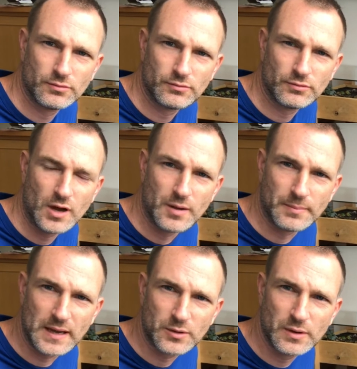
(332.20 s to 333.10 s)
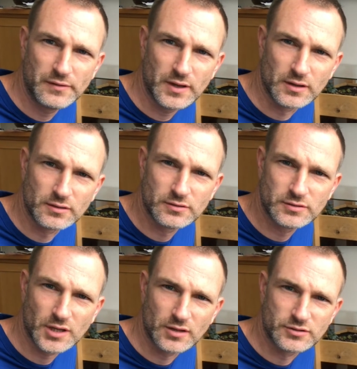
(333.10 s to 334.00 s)
Right, back with you.
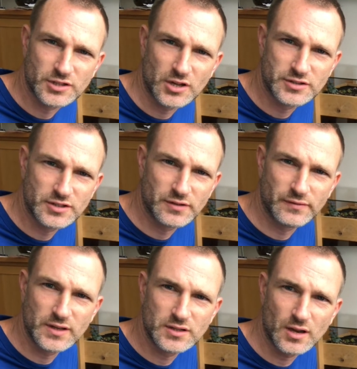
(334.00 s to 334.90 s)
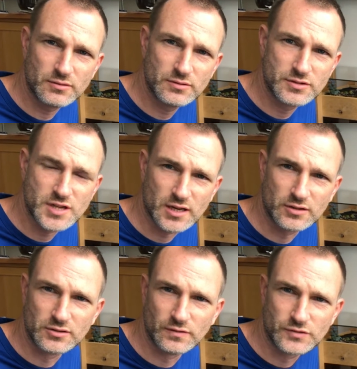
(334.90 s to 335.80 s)
So started the video
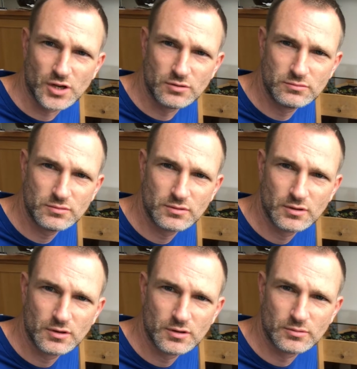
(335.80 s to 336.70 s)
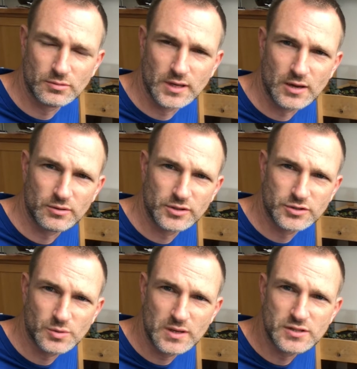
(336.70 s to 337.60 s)
2nd of June. We're now on the
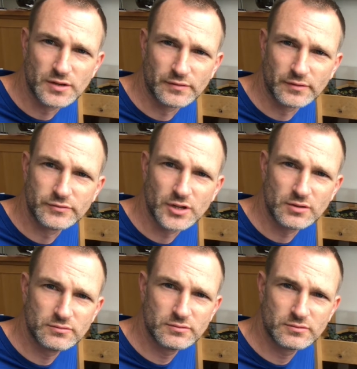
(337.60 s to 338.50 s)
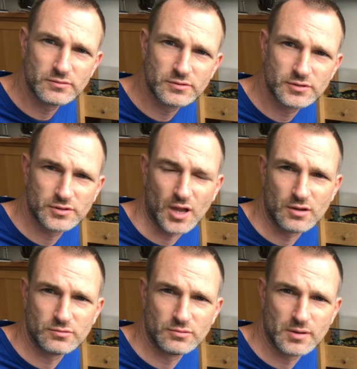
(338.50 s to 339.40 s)
20th of June. So
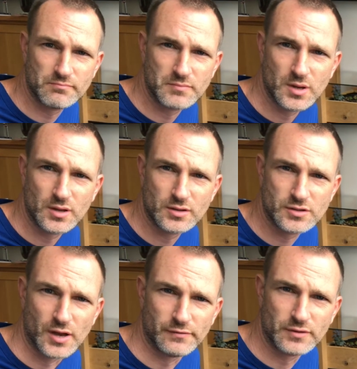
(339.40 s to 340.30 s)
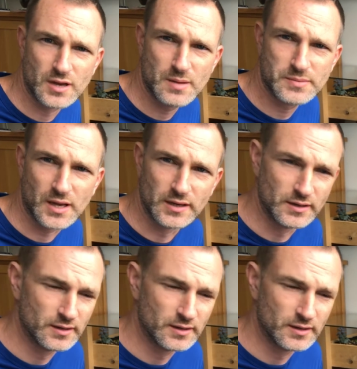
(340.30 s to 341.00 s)
time for an update.